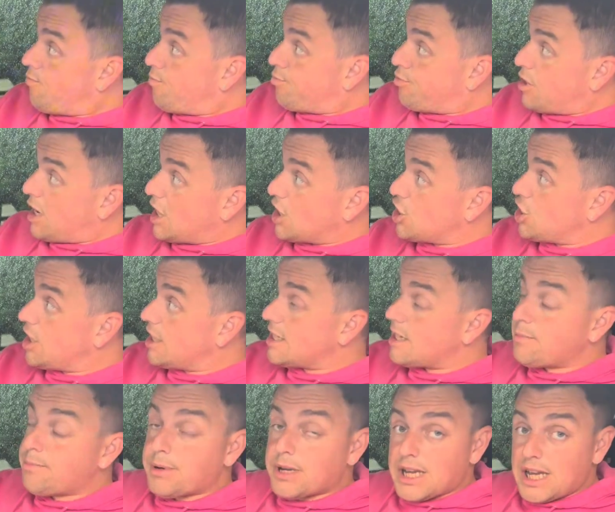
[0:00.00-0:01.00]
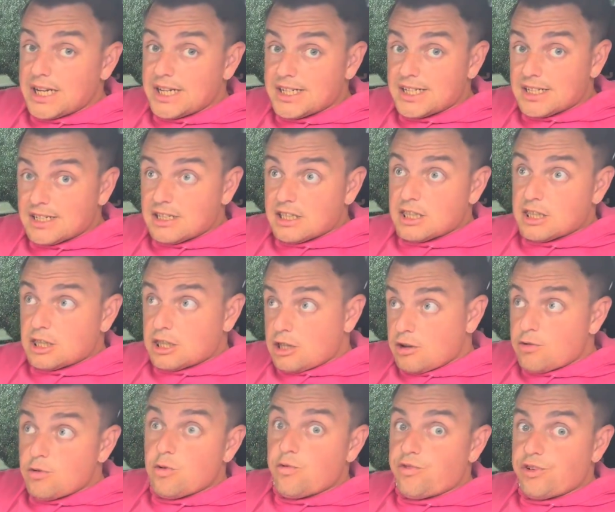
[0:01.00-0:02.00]
brushes up against the
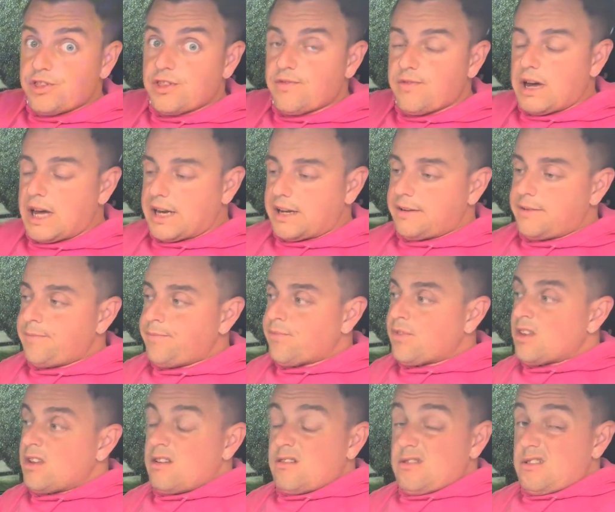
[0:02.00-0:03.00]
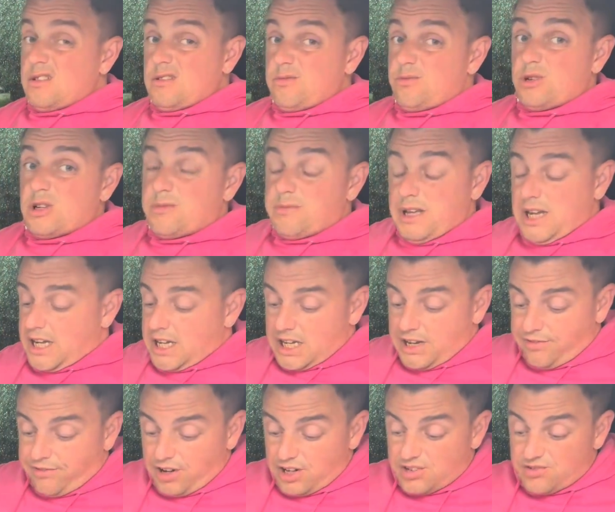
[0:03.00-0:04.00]
roof of the van. Wouldn't make a
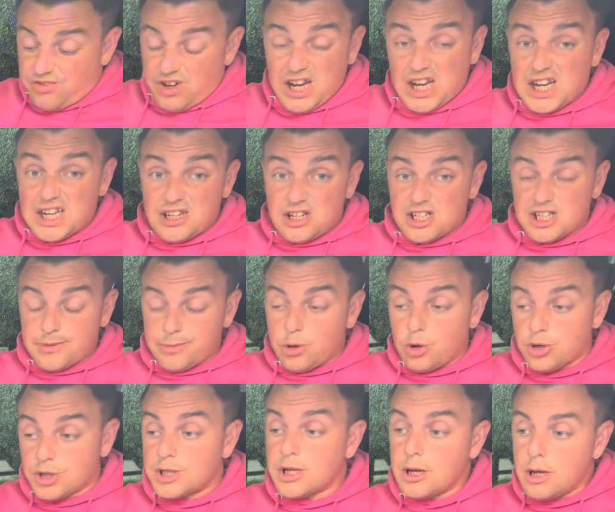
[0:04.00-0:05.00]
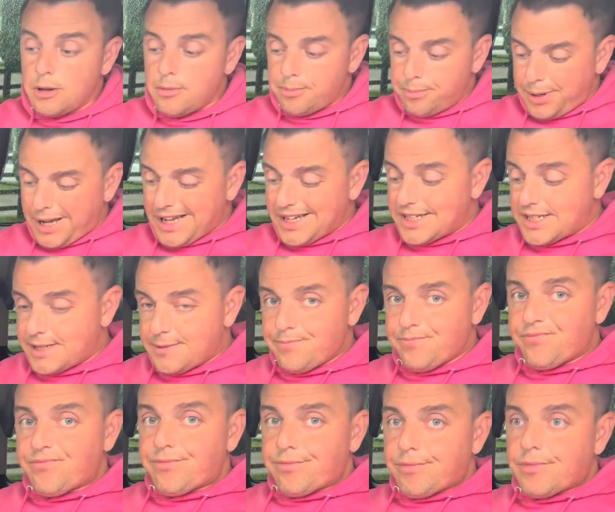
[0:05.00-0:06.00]
difference really, I don't suppose. But
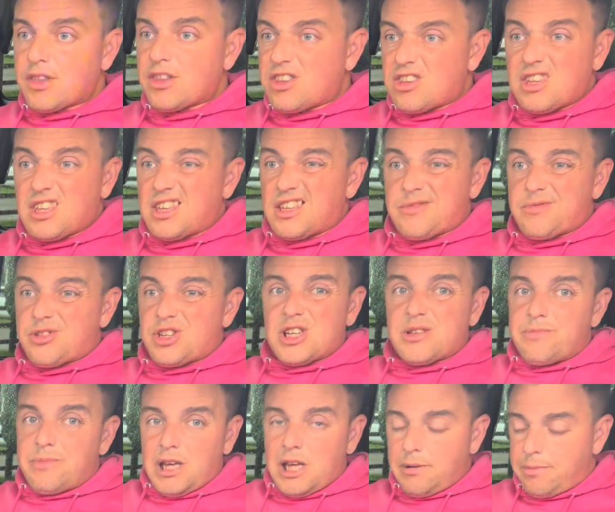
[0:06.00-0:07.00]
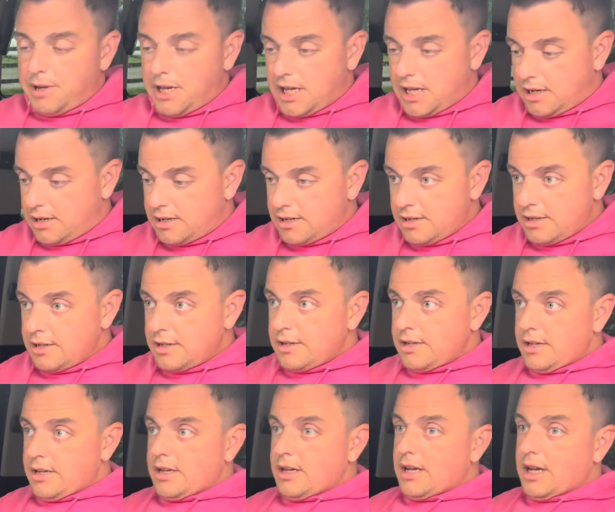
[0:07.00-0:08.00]
just me being
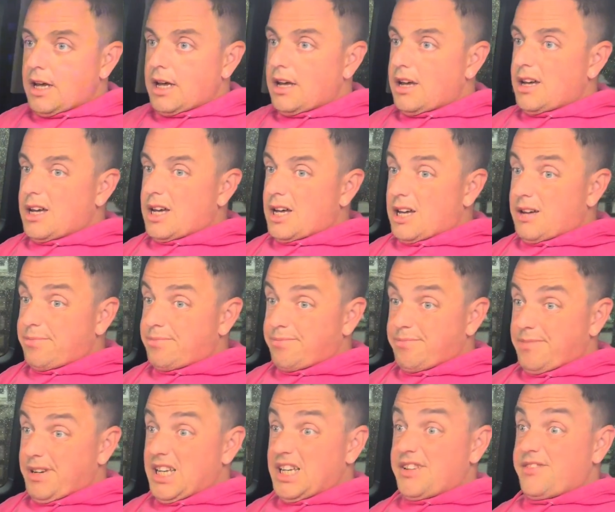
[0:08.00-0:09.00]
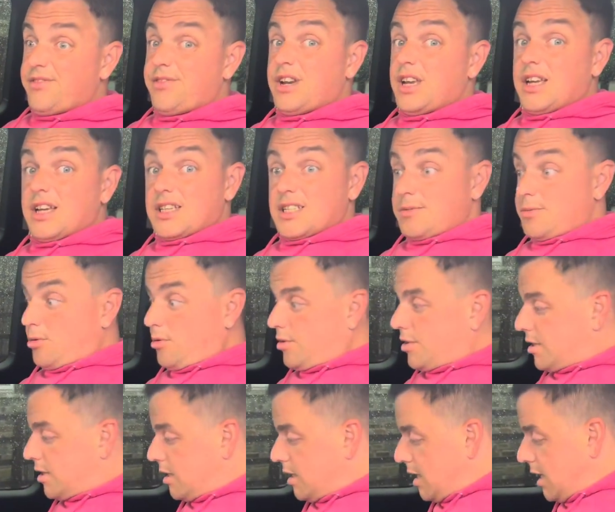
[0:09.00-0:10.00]
a neat freak, I
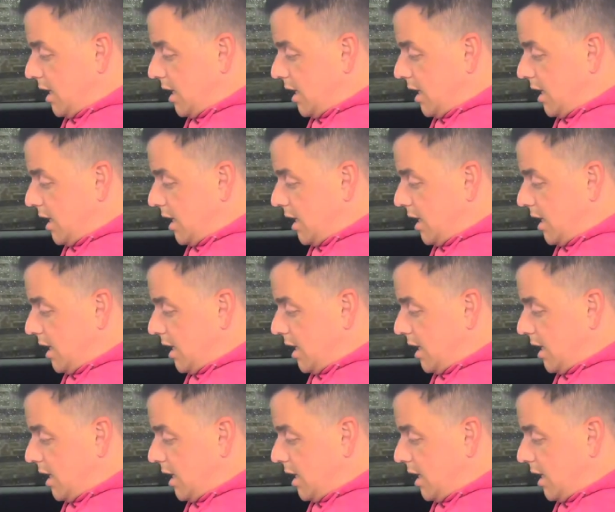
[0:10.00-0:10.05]
suppose.